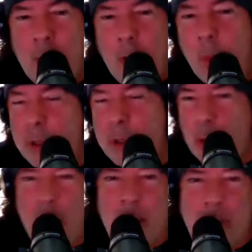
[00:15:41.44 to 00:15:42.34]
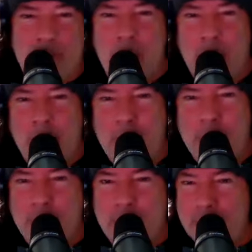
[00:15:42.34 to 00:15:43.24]

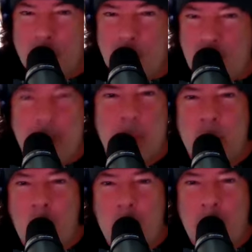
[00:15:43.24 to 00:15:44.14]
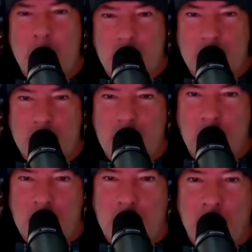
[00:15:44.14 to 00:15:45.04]
Woodcroft ship is going. I think this is going to work
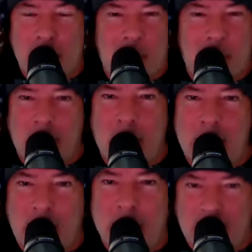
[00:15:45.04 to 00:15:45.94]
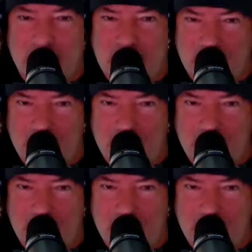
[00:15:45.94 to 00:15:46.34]
out just fantastic for you.